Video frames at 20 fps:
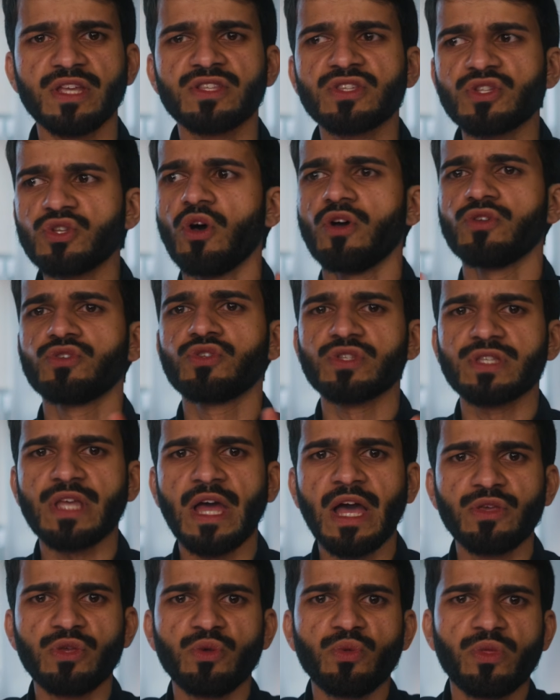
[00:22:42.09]
It's not just
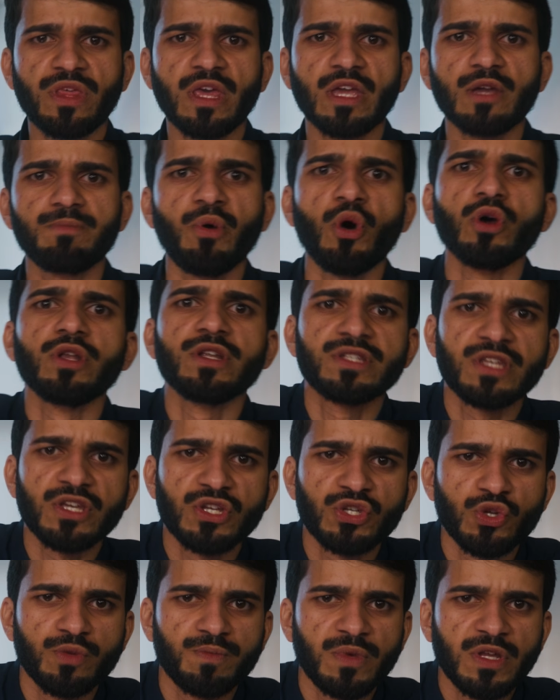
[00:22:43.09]
how you think
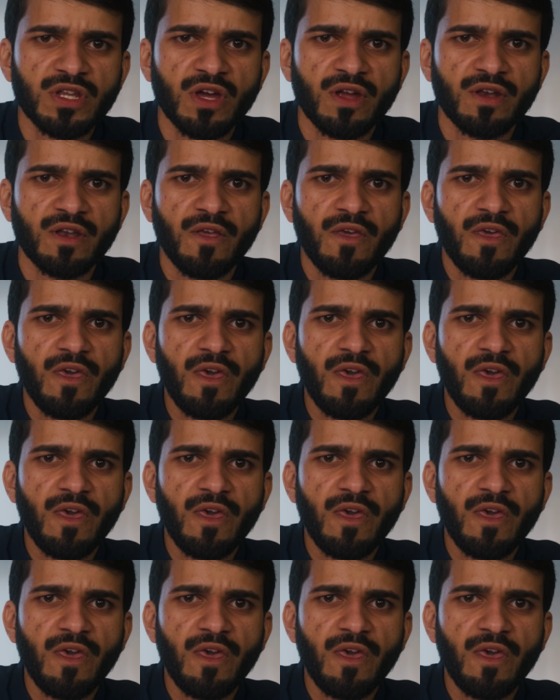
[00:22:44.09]
politics should be done.